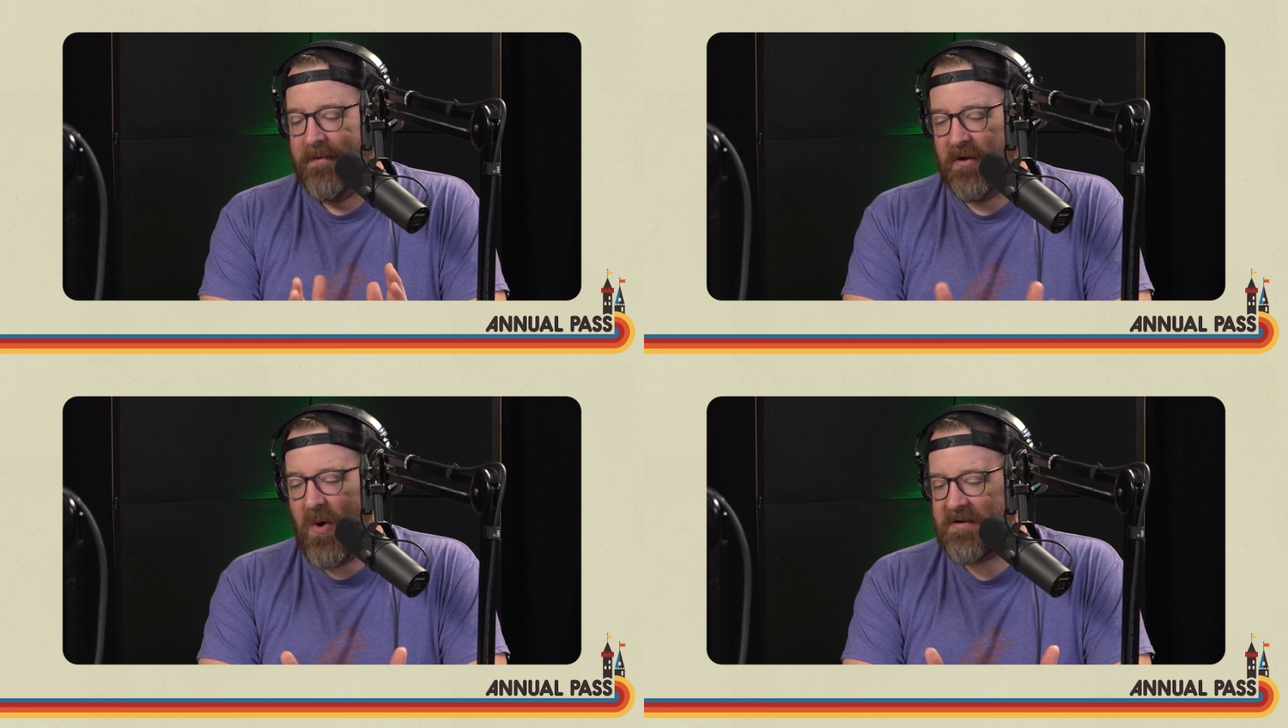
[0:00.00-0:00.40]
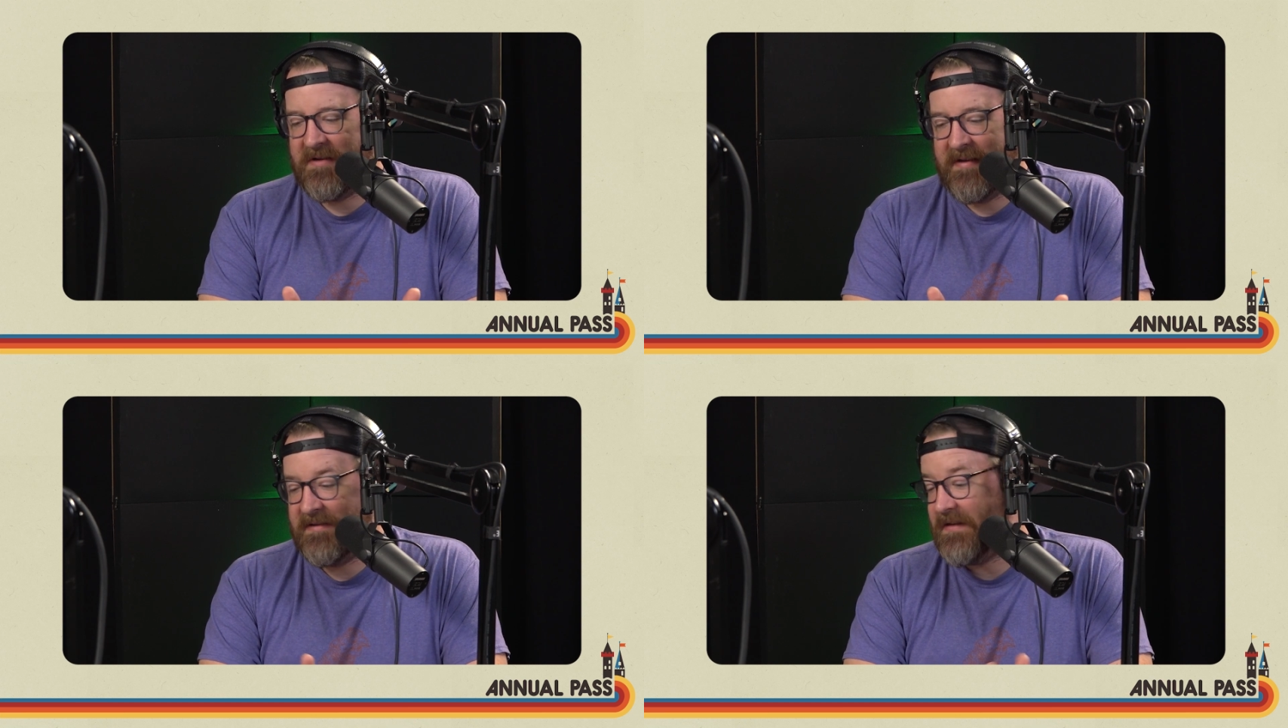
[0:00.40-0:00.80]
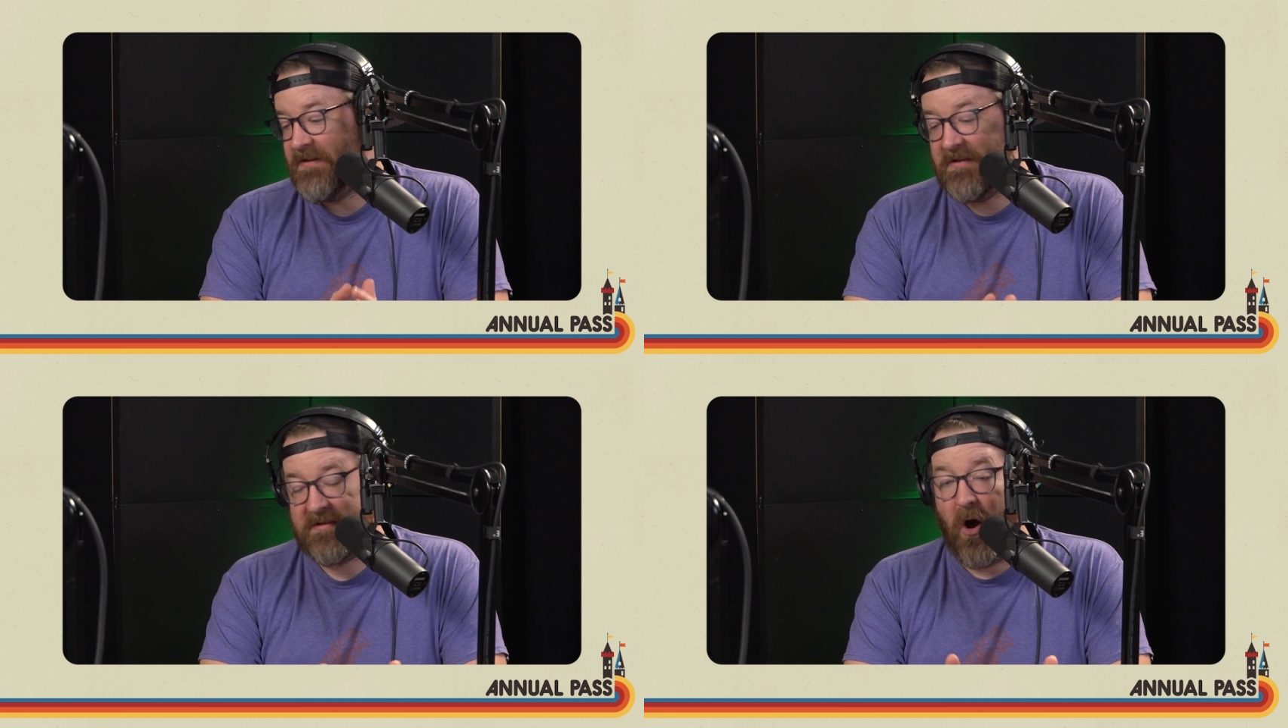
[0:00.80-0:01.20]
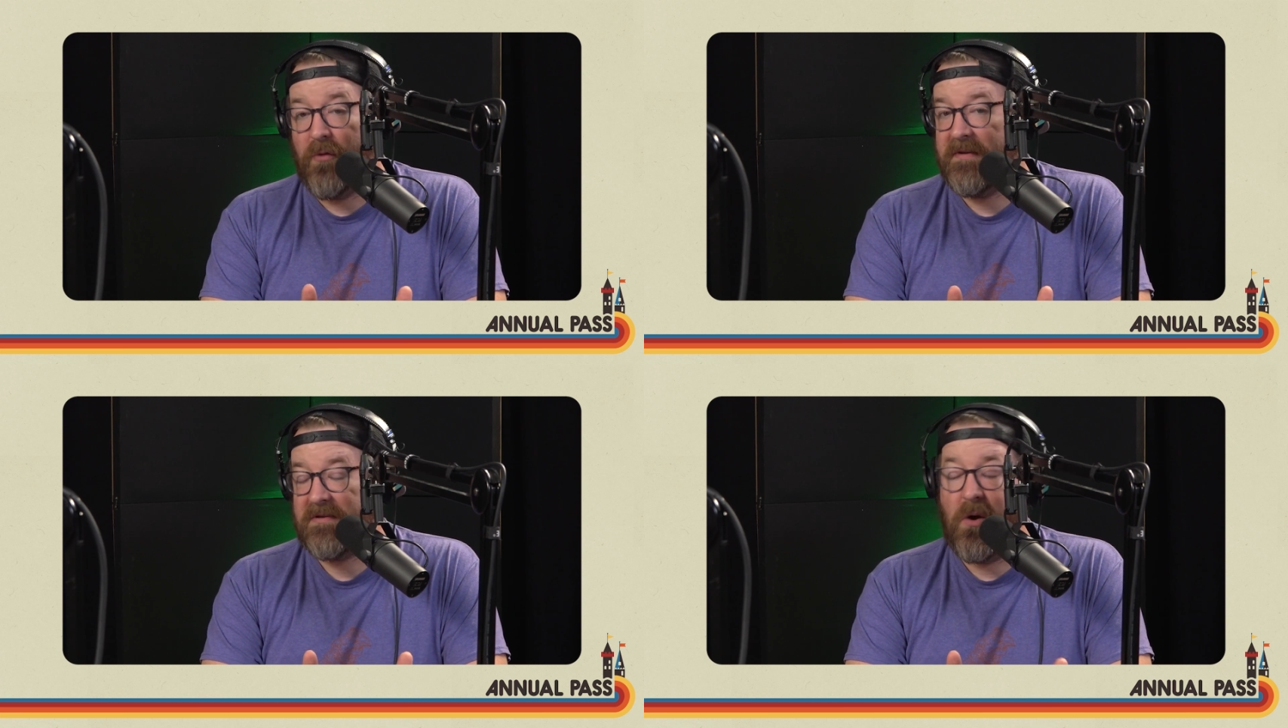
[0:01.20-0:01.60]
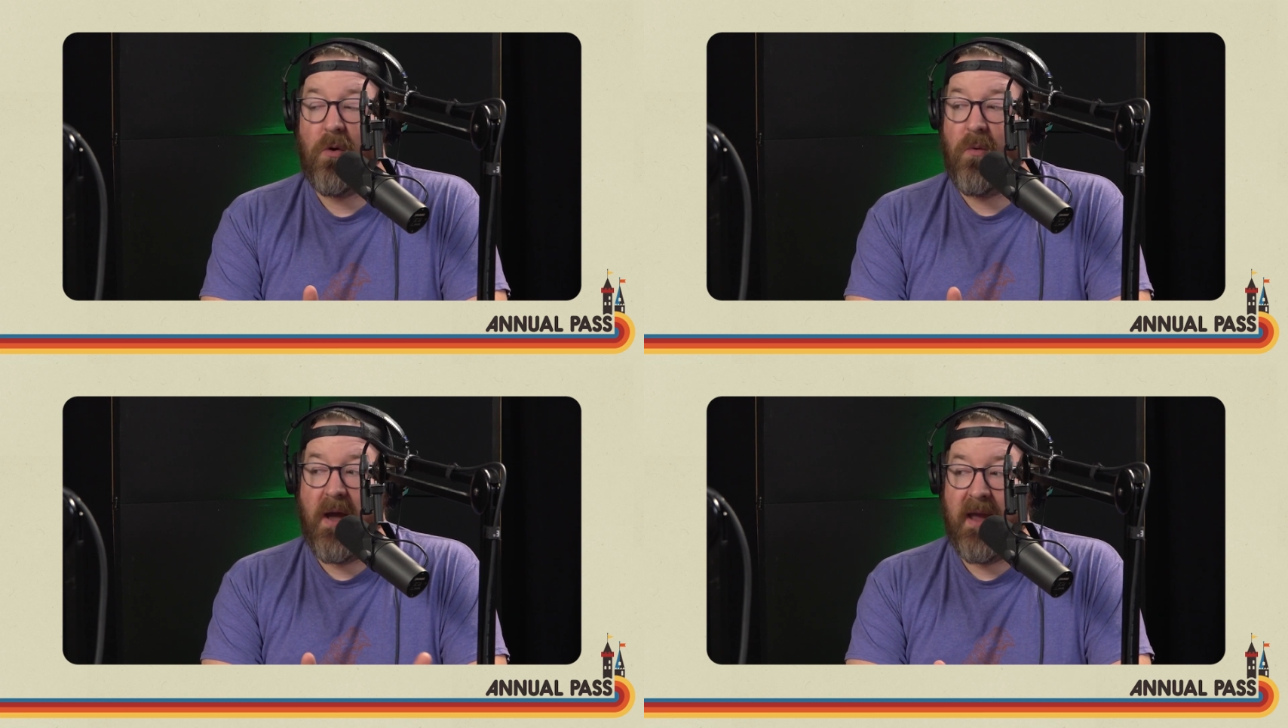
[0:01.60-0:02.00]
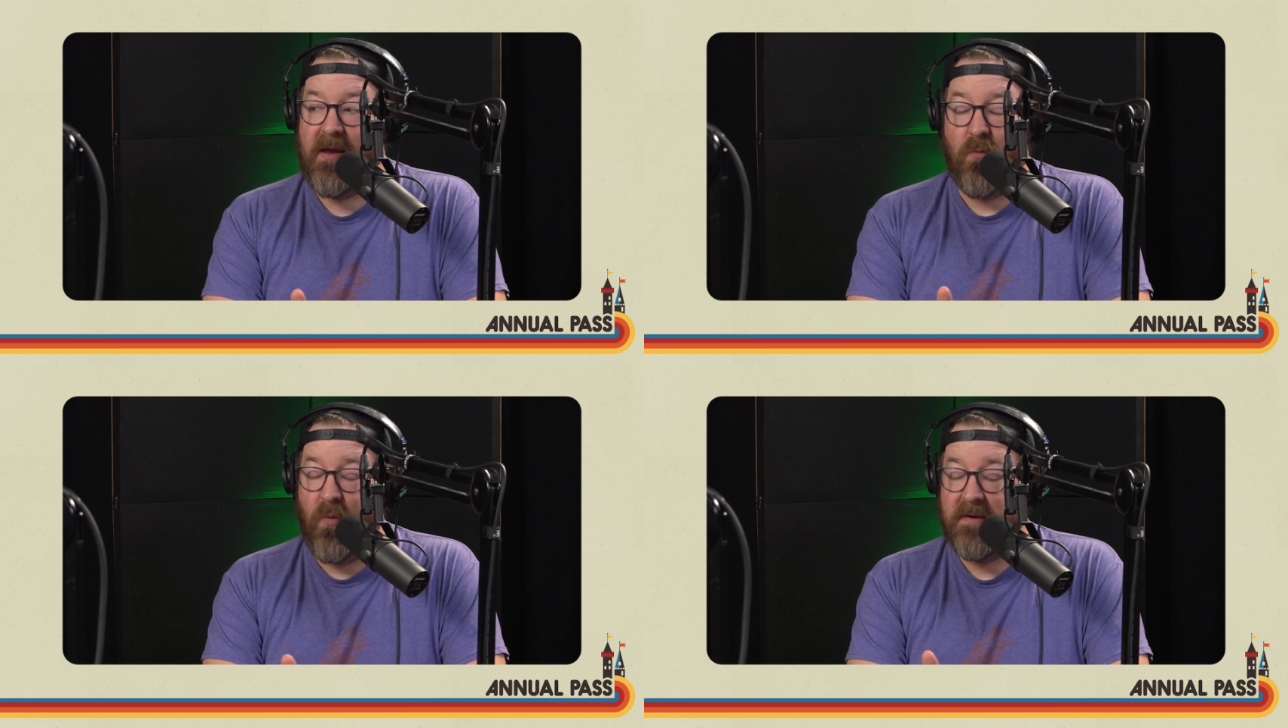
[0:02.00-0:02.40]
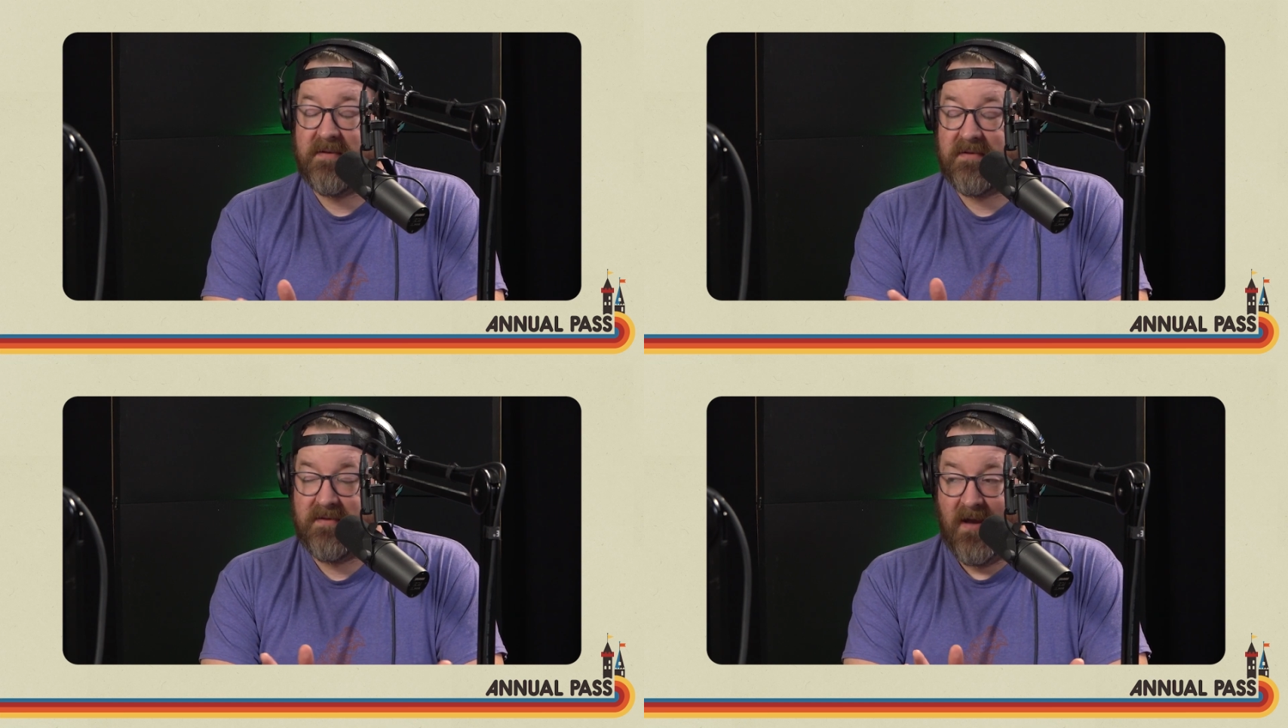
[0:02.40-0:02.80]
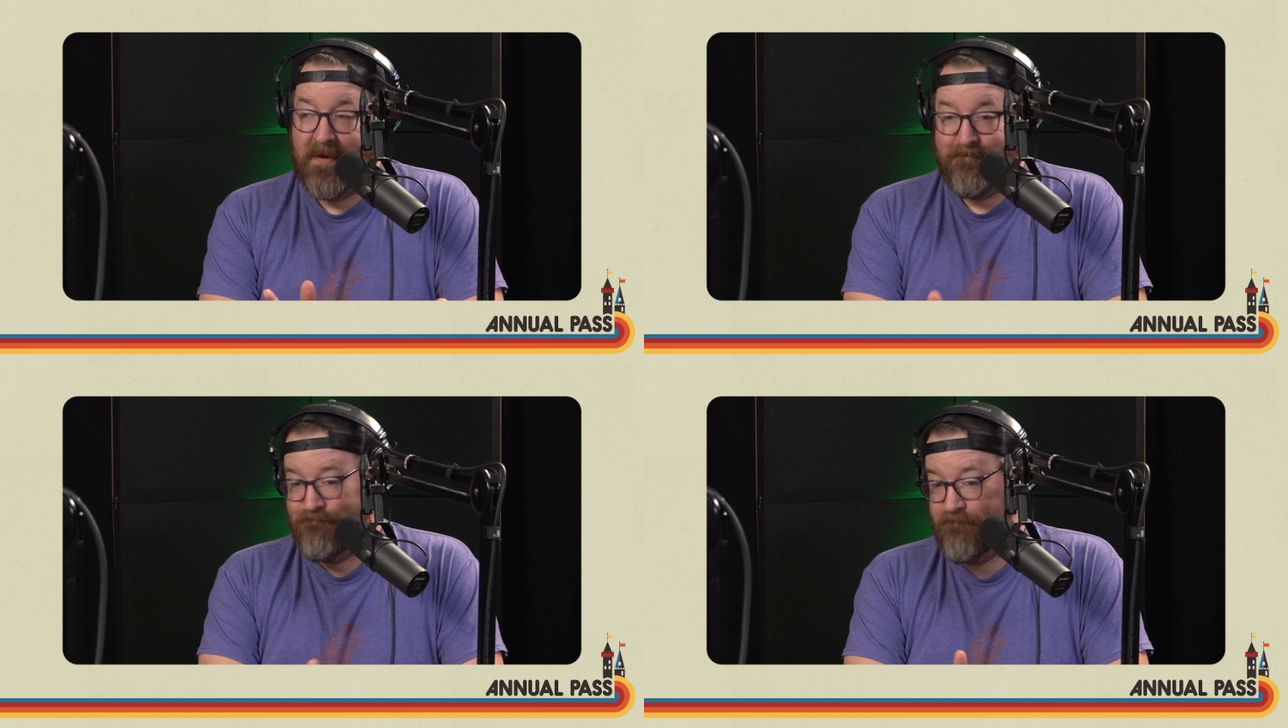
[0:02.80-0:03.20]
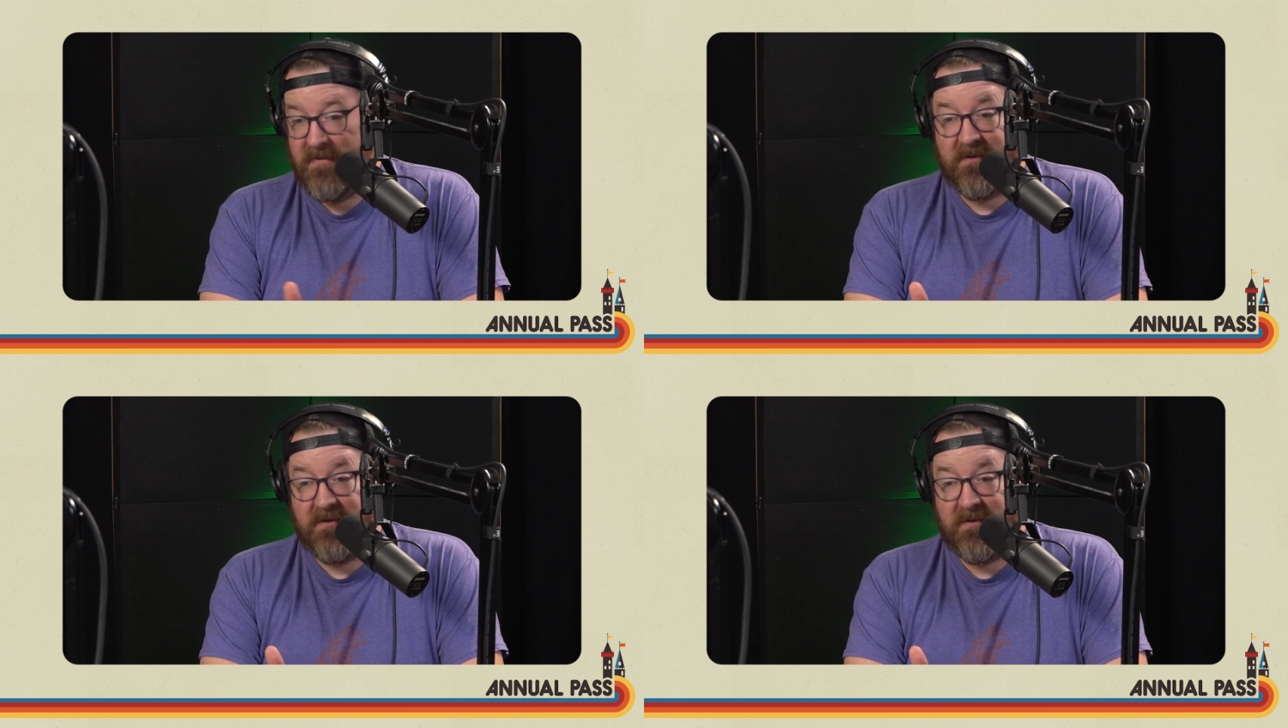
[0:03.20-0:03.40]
The question is, does all this go away once the